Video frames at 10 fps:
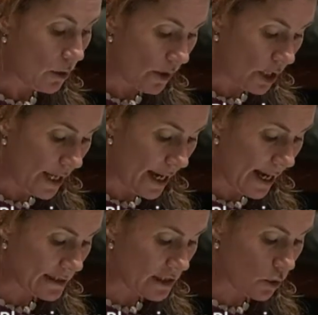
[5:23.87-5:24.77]
When I
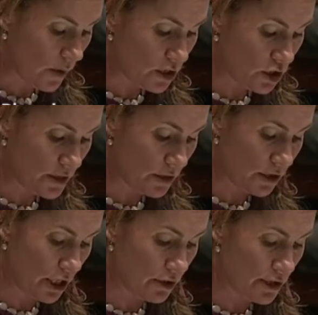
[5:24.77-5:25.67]
asked questions
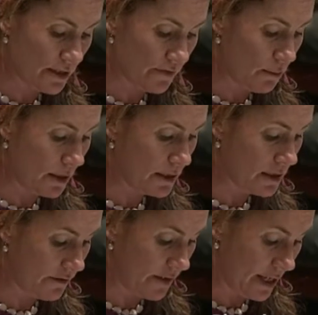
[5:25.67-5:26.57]
on notice of the
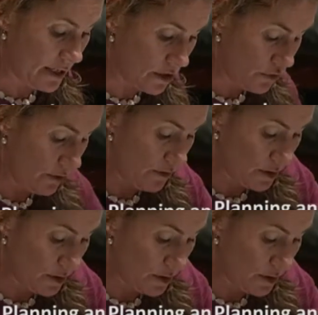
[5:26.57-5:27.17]
Minister for Industry,